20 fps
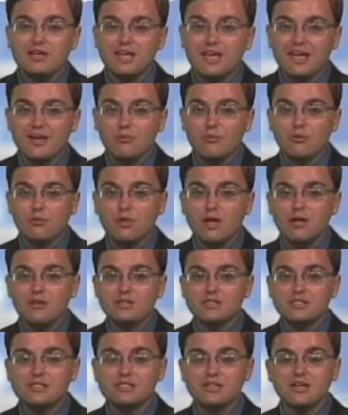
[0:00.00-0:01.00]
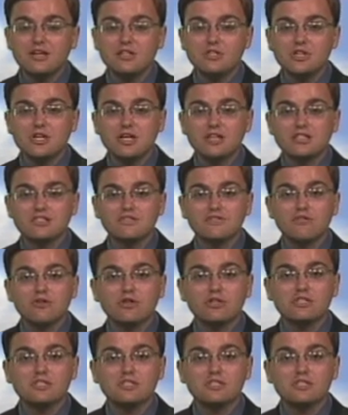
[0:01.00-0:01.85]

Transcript: Can't rule out the slight chance for a